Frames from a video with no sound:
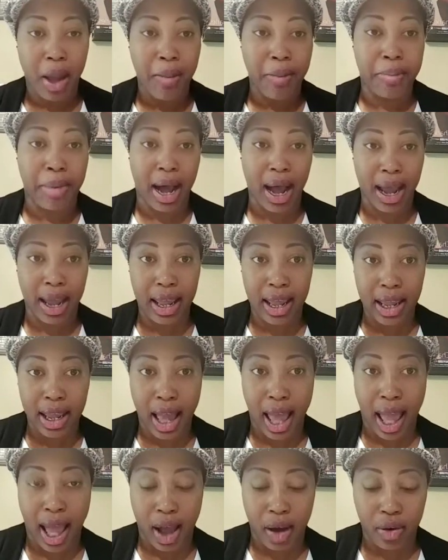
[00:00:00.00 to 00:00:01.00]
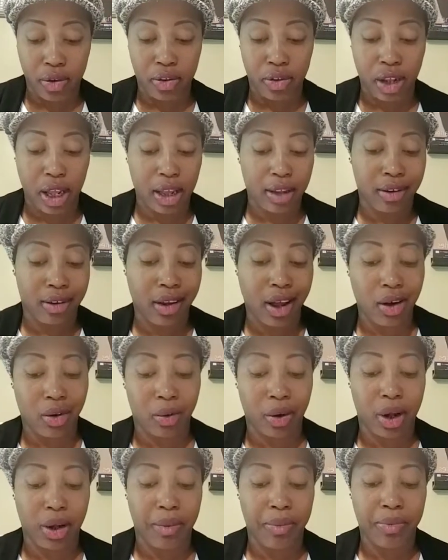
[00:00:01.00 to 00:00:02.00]
buying a house,
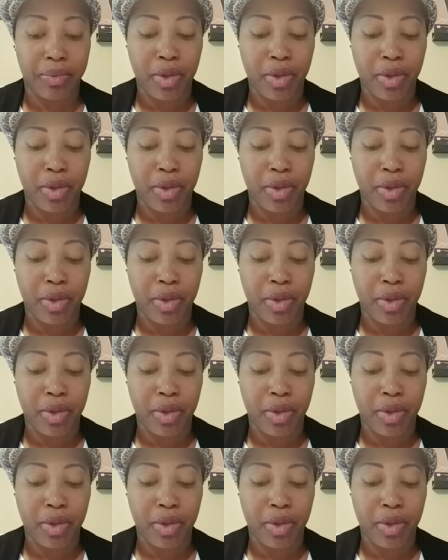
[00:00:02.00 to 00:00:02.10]
etc.